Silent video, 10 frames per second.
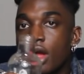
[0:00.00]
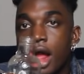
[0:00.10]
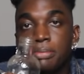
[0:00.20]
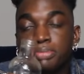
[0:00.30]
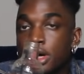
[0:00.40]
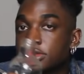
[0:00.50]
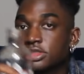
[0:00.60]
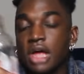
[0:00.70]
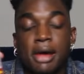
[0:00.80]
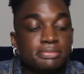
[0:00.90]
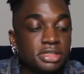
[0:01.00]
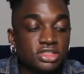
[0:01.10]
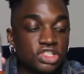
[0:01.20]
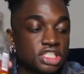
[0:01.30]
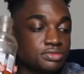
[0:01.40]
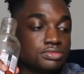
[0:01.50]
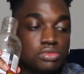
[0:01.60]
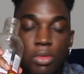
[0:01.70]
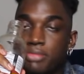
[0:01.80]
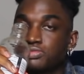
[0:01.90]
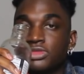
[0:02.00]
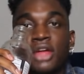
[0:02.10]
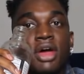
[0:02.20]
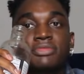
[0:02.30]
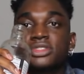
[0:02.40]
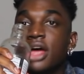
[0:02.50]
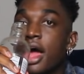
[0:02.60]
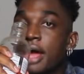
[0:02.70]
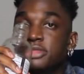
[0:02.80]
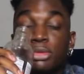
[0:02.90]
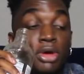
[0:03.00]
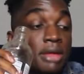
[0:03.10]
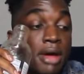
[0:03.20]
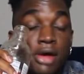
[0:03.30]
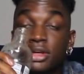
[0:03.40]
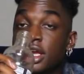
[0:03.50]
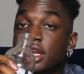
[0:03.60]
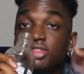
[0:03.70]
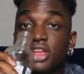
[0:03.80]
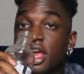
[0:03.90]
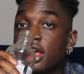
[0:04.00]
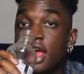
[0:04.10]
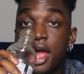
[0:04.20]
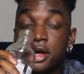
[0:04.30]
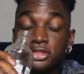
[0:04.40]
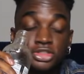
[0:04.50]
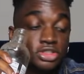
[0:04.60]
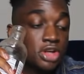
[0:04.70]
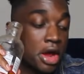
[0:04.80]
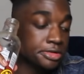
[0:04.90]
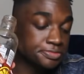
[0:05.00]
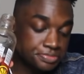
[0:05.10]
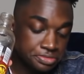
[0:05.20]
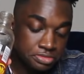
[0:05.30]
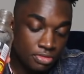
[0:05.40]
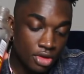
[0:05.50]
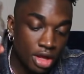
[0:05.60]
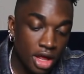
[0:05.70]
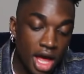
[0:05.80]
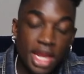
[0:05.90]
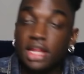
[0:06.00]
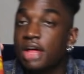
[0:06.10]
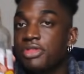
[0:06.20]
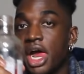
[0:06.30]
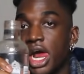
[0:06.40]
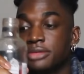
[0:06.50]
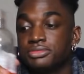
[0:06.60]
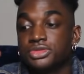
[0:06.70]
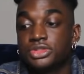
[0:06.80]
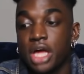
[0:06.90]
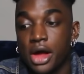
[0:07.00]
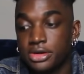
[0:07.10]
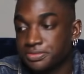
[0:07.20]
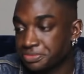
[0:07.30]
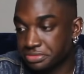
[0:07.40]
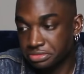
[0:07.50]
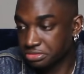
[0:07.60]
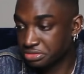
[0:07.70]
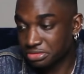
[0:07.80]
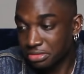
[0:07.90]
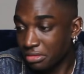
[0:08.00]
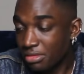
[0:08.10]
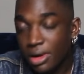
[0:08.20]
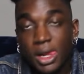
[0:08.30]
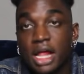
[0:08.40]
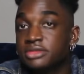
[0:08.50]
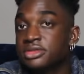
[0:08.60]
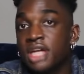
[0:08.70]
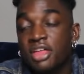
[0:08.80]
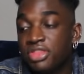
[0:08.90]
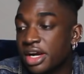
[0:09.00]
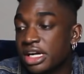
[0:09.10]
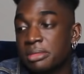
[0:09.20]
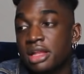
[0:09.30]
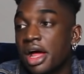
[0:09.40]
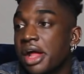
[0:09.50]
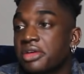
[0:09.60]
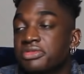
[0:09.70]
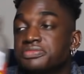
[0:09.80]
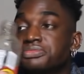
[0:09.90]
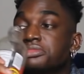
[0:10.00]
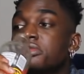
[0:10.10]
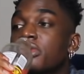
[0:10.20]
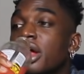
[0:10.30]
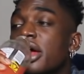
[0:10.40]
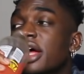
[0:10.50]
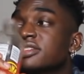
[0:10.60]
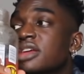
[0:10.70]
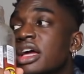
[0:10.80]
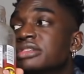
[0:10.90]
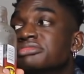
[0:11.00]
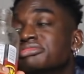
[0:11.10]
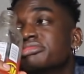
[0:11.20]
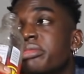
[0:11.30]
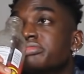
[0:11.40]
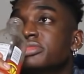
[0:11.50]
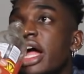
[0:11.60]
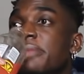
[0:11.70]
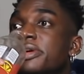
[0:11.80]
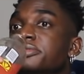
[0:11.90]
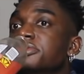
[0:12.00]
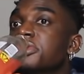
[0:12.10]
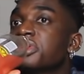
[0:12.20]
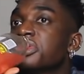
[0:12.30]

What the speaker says: I'm booked, I'm busy. I don't have time to worry about anything else, you know? And I love that. So, nothing in my life has, like, happened.